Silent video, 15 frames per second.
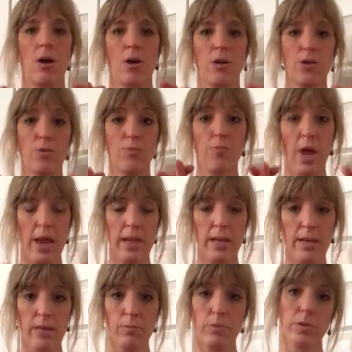Are you
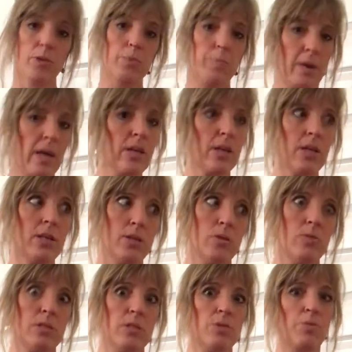ready? You
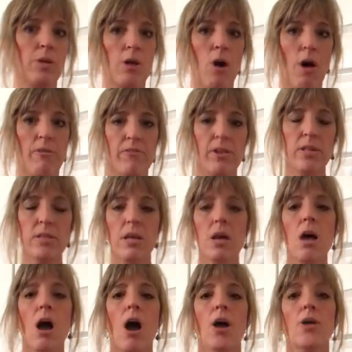use this one often.
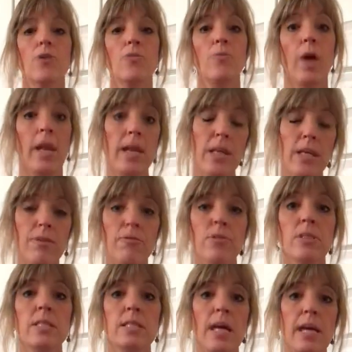Are you ready for
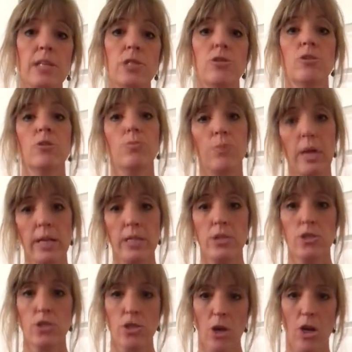the test? Are you ready
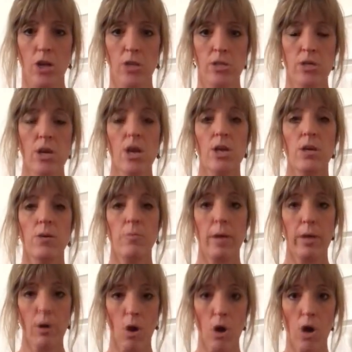to start? You
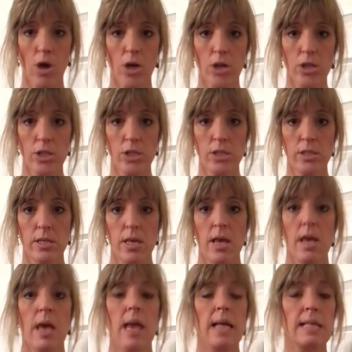make R's.
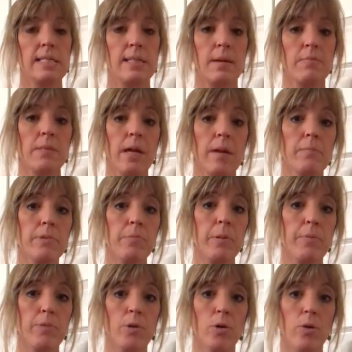Sometimes
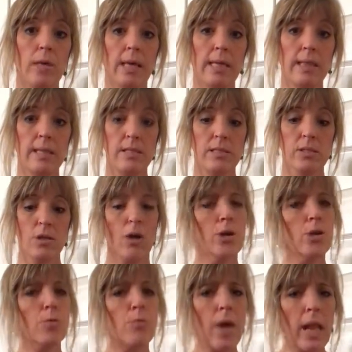people go like this, are
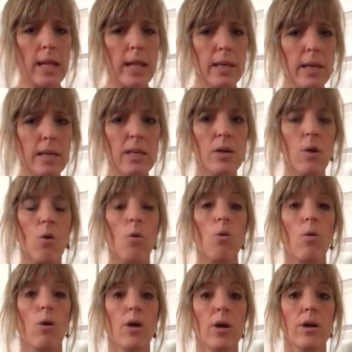you ready?
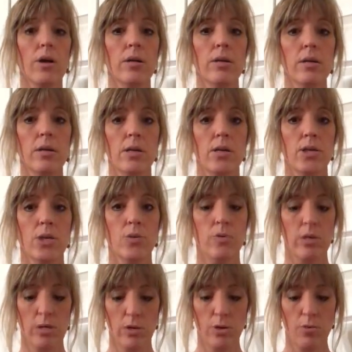Or you
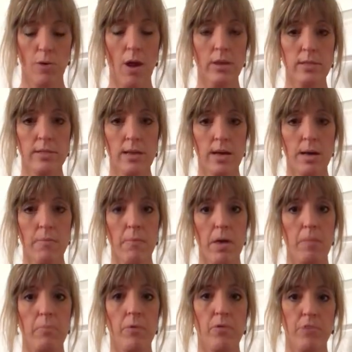can cross them
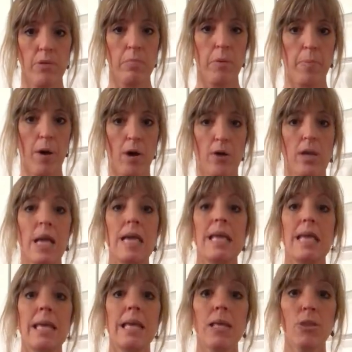and move them apart.
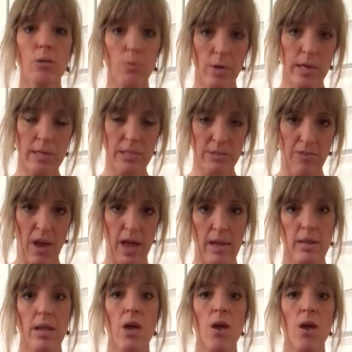Either one is fine.